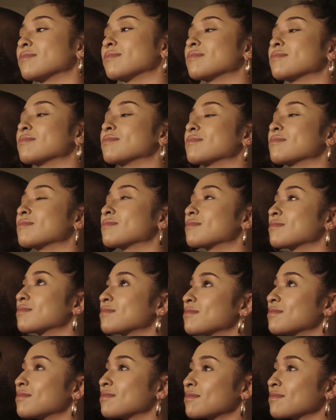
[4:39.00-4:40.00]

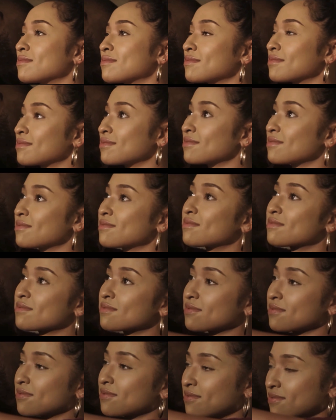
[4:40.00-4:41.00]

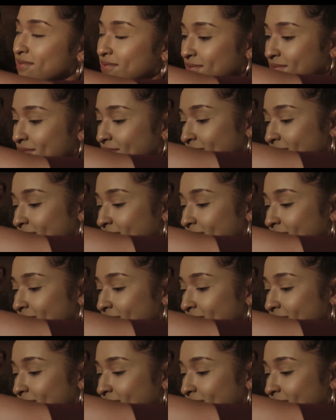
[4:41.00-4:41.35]
Nothing is said.